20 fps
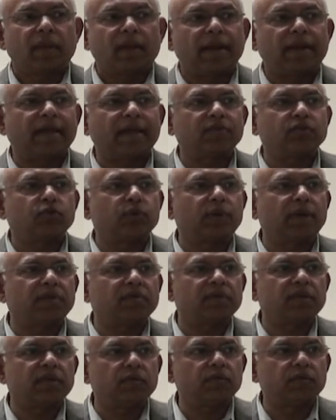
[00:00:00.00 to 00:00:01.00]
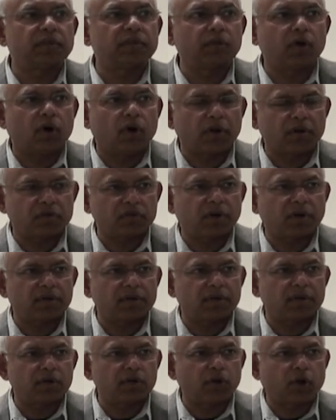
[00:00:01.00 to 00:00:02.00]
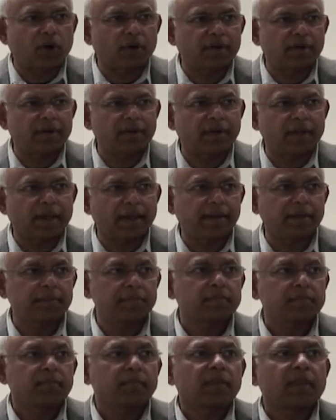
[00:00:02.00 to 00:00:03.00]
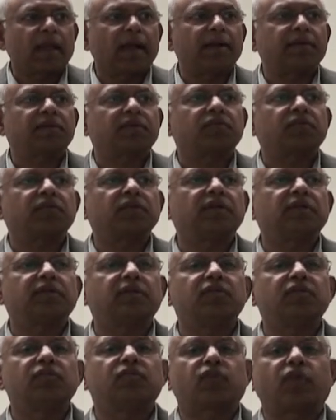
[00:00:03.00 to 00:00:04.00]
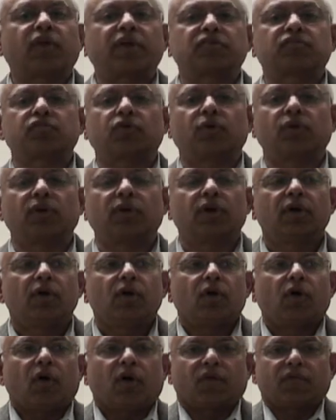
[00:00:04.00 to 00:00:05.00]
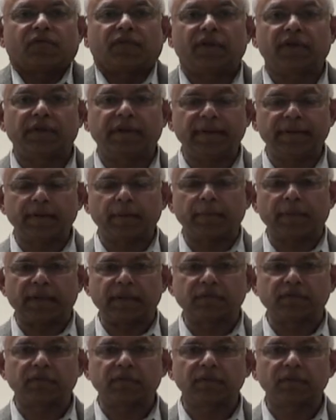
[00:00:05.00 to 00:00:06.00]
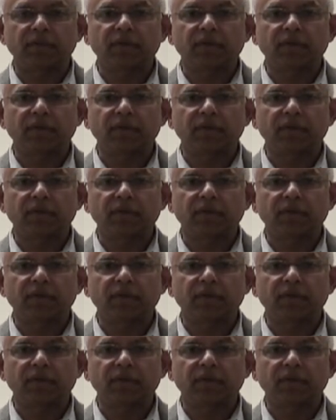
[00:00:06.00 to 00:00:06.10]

And as you can see with the horizontal dotted line, at a certain threshold of the database,